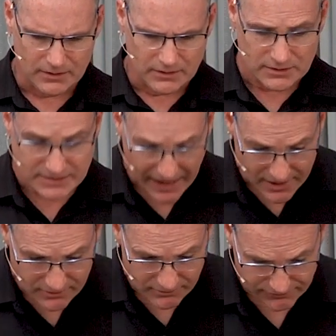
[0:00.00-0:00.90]

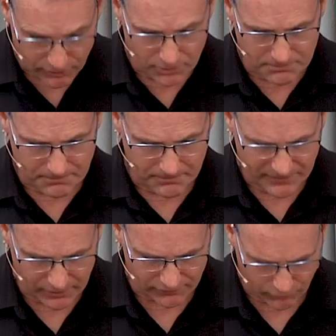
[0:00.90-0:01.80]
Stand firm,
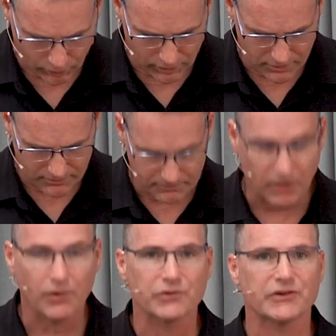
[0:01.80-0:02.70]
therefore,
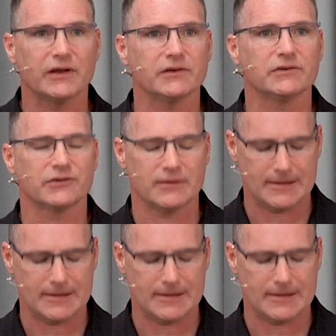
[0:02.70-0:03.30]
Paul says.